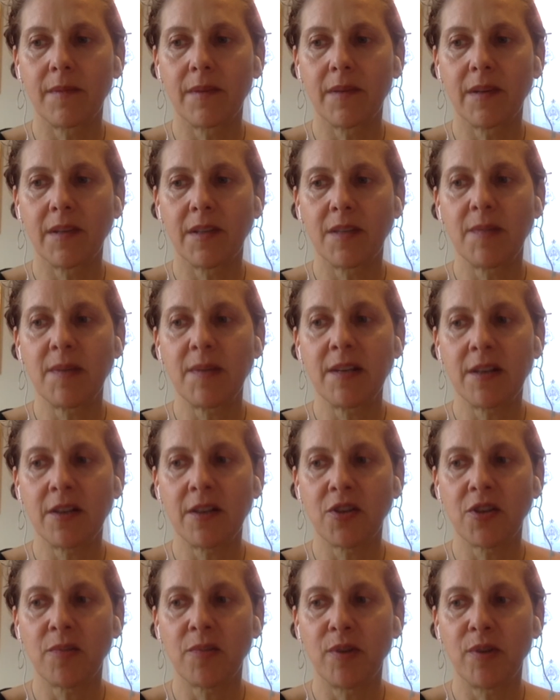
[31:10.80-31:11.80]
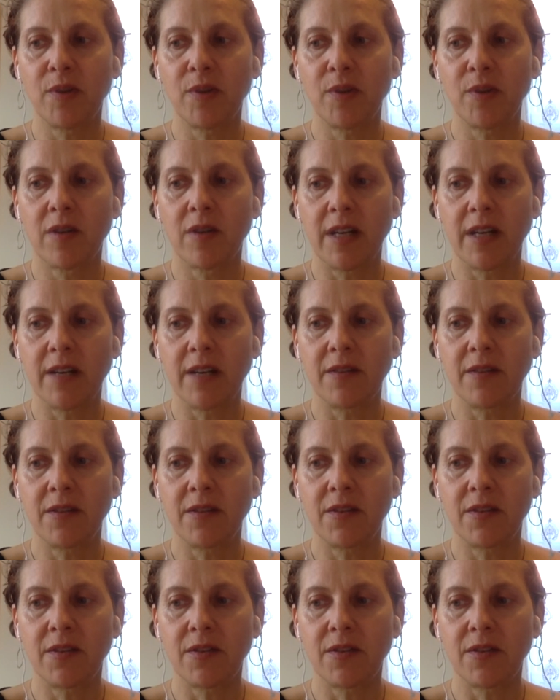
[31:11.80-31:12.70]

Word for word: to be an entrepreneur is